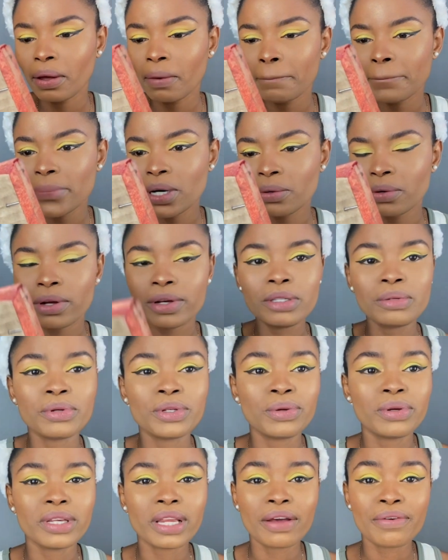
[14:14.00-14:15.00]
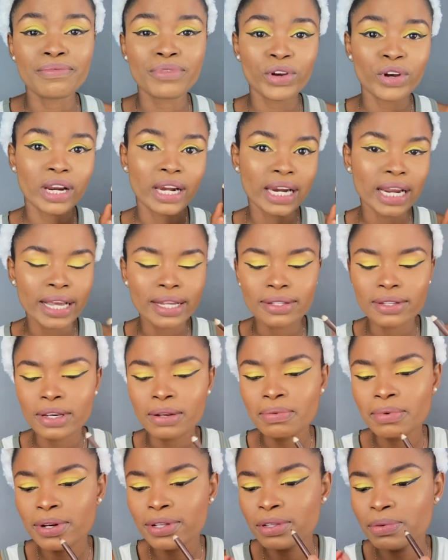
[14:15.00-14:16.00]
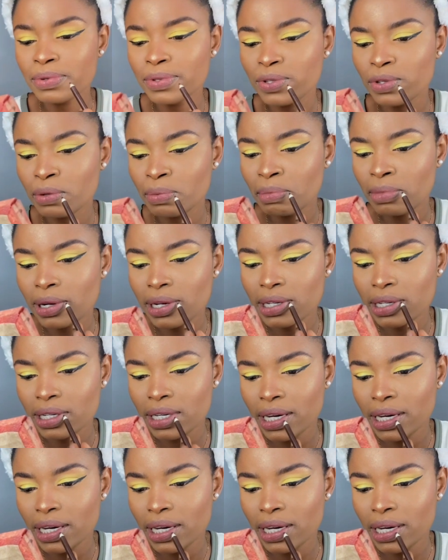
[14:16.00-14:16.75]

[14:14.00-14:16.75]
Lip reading: But I'm going to be doing that very light. I don't want it to be too much.